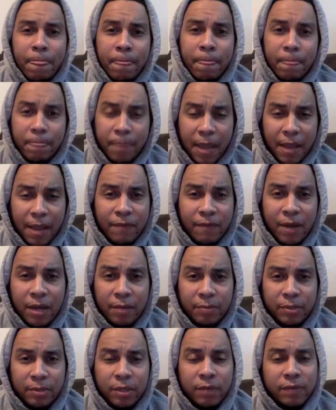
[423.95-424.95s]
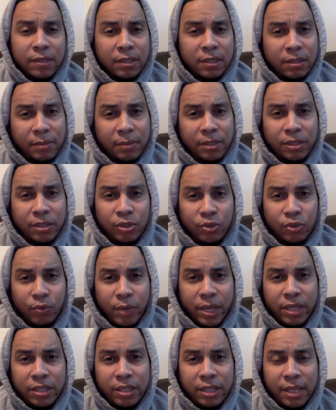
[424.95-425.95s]
they find themselves in a similar
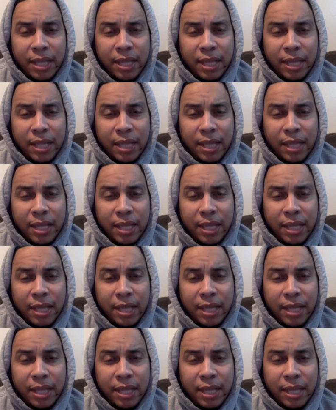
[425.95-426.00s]
situation